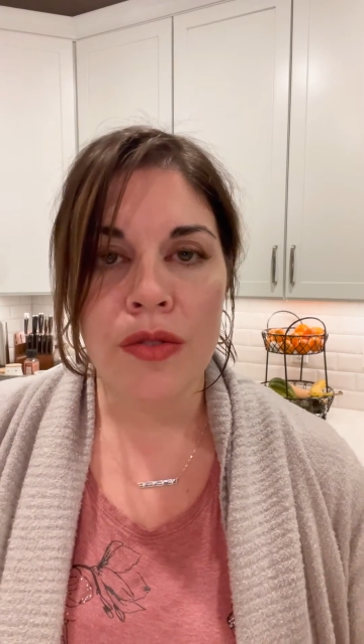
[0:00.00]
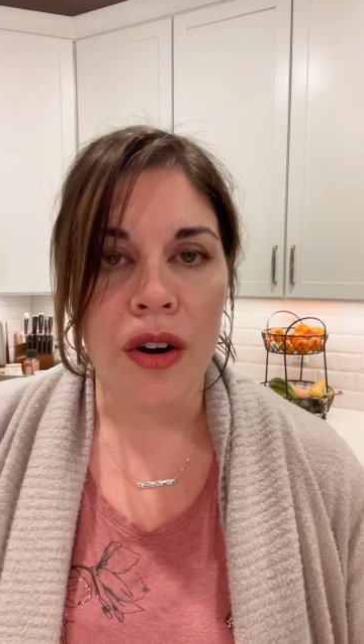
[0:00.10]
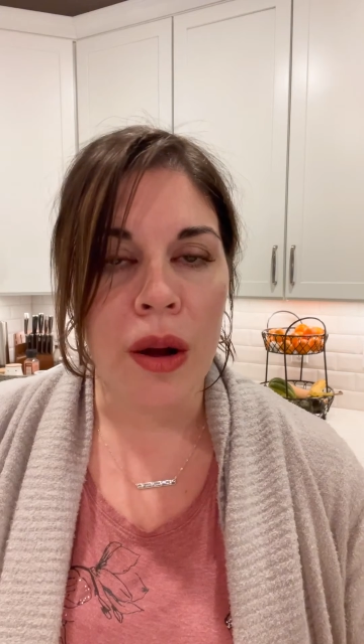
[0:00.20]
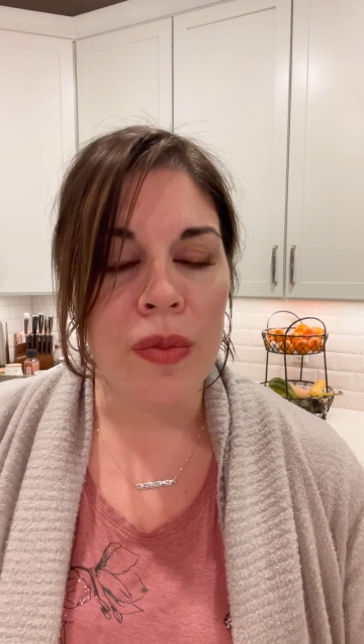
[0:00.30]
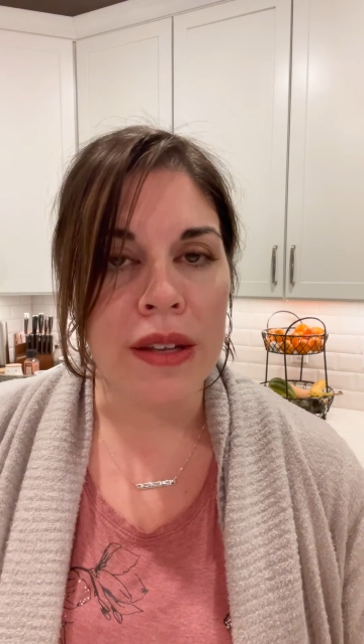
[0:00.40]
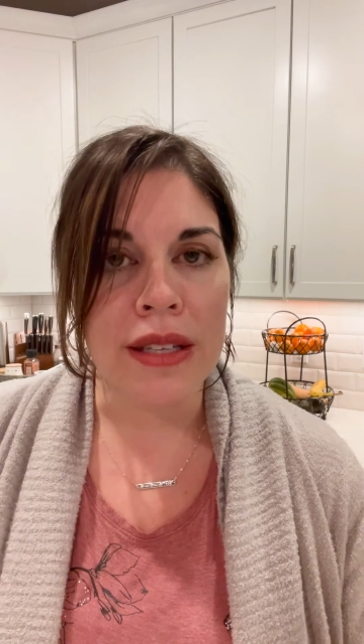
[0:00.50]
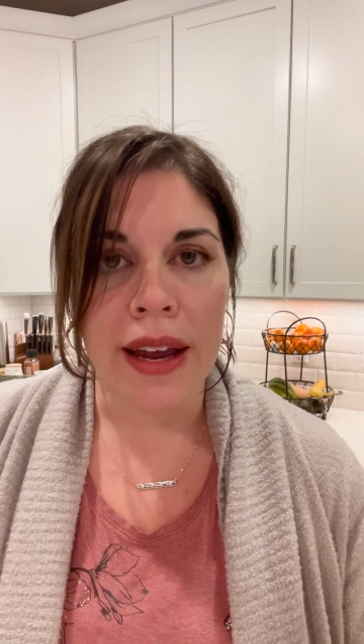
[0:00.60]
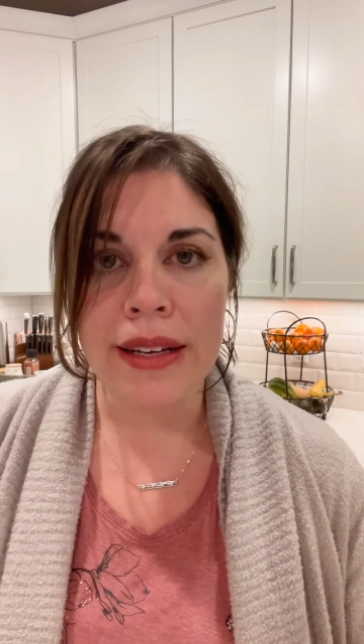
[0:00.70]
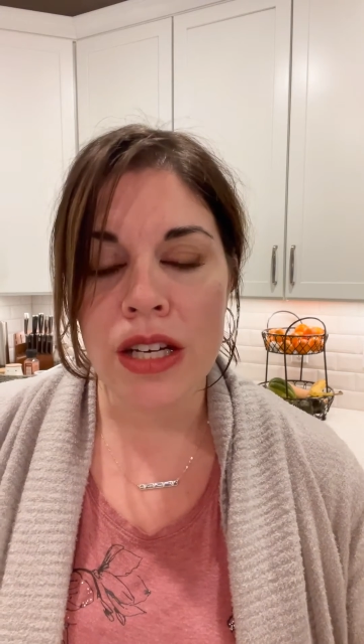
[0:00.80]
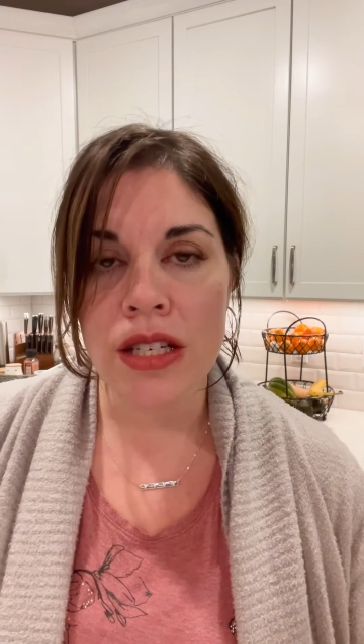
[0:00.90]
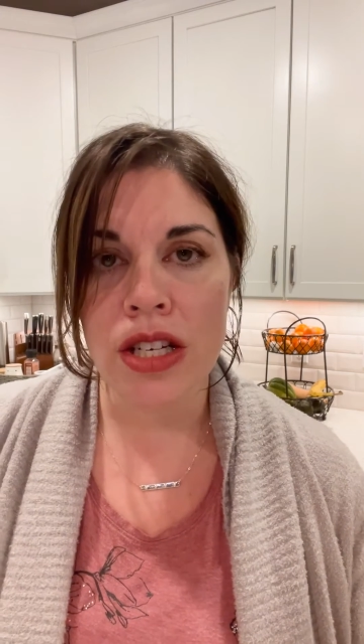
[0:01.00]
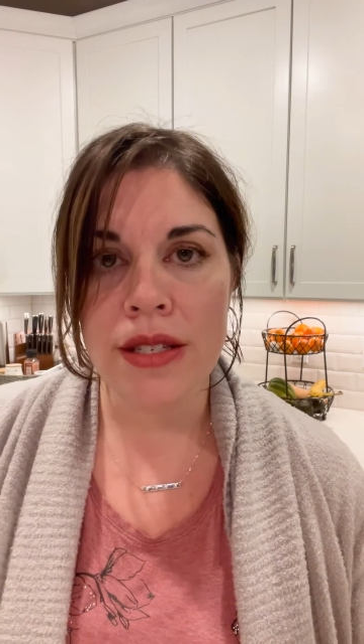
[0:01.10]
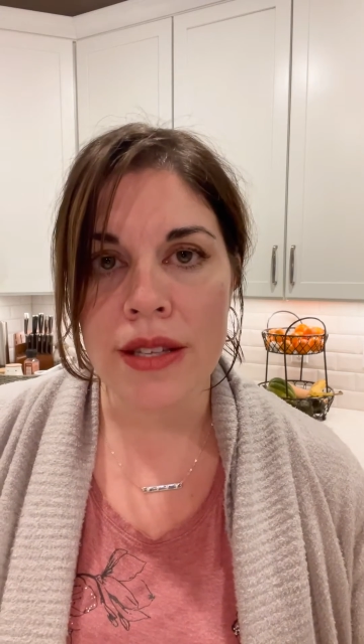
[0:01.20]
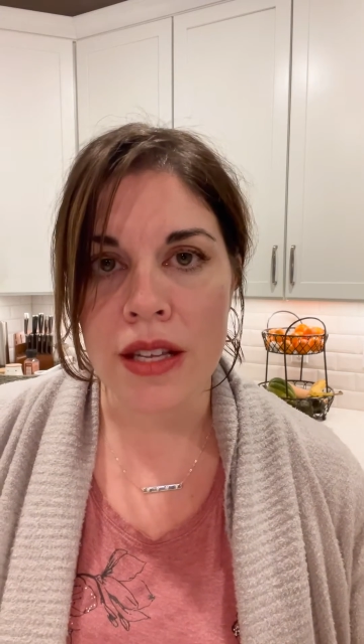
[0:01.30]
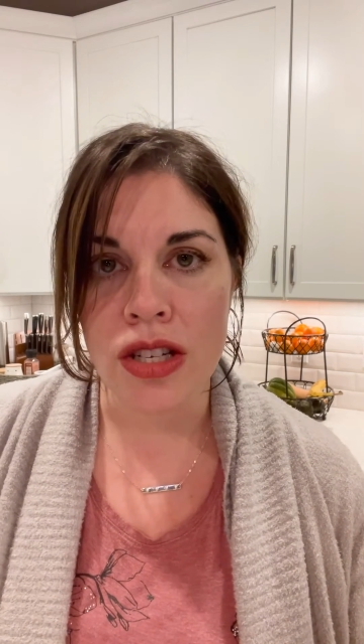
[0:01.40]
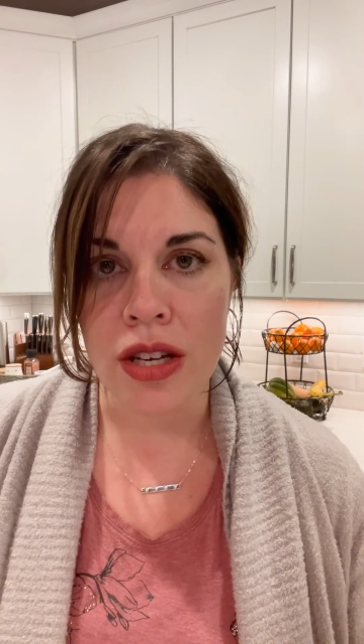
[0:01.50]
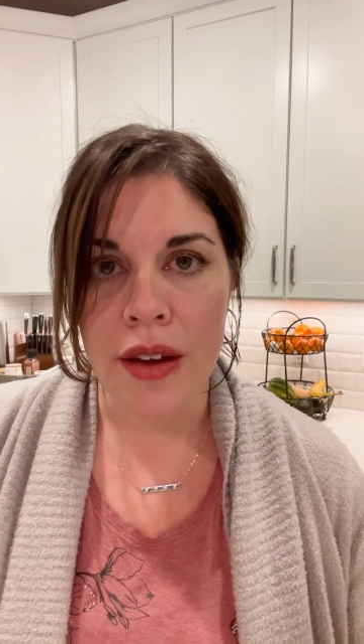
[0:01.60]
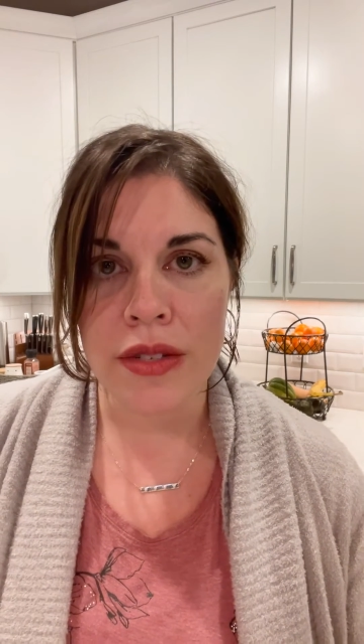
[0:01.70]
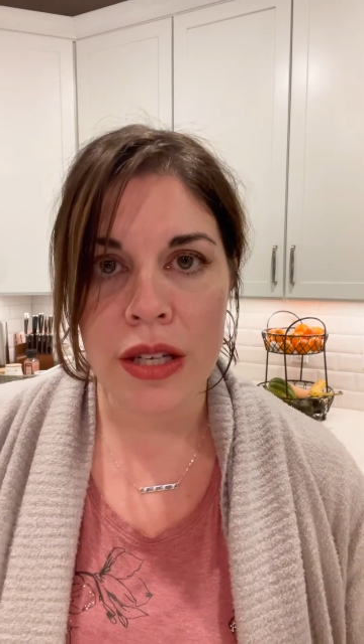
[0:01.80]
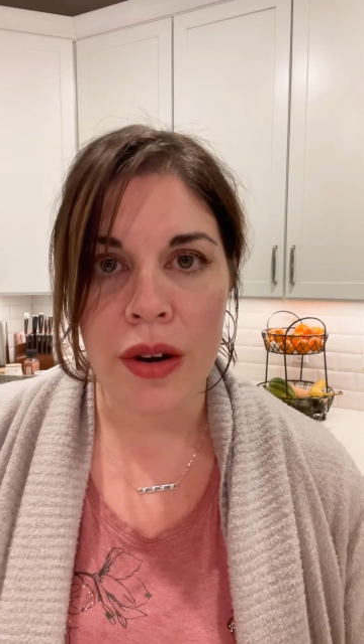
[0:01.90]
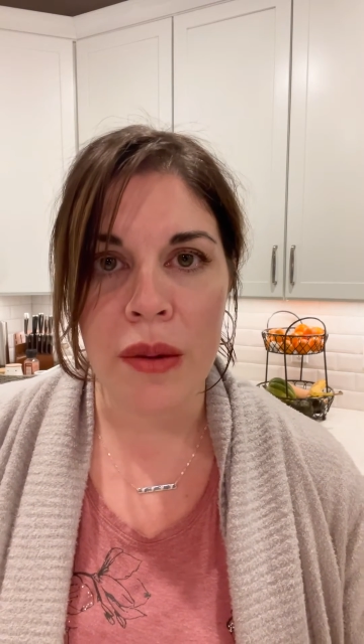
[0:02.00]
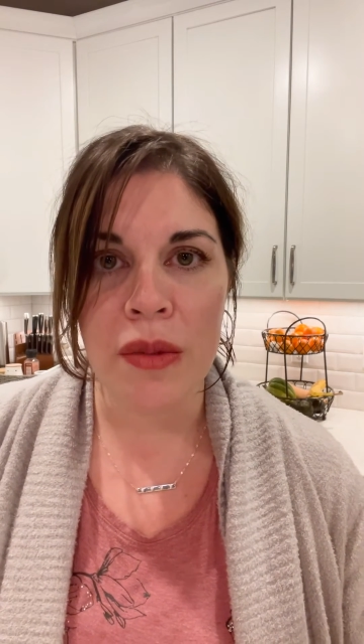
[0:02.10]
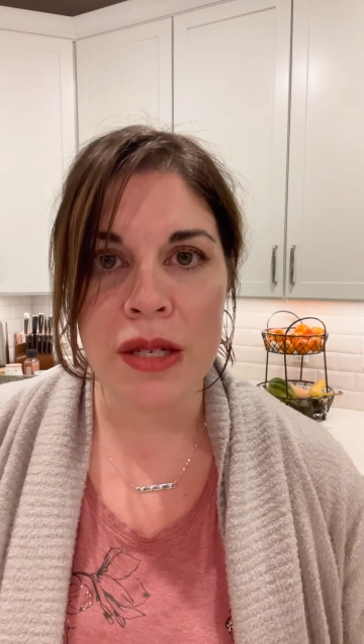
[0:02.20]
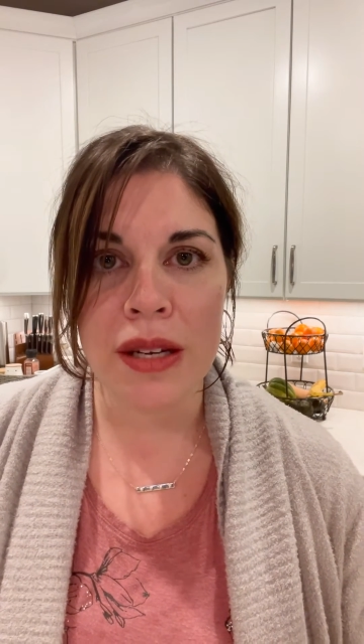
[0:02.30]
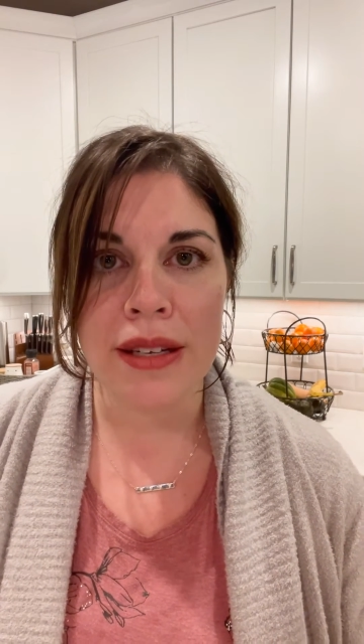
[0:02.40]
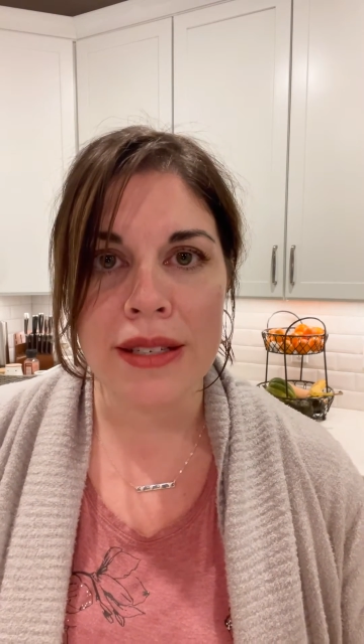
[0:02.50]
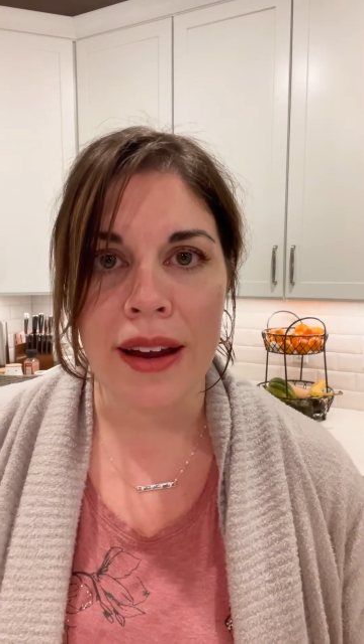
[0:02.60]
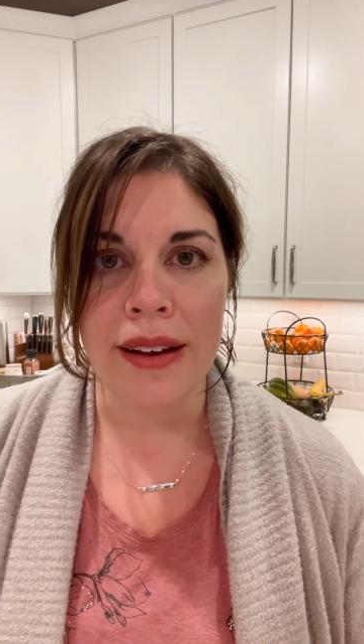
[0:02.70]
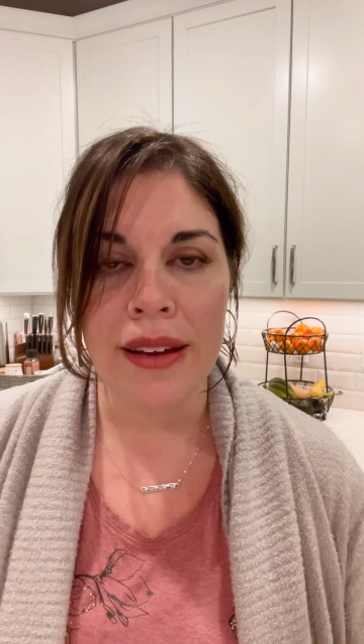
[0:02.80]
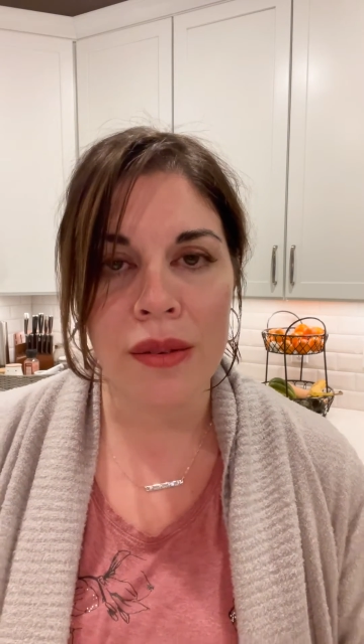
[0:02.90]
from the dietitians and the chefs here at Michigan Dining.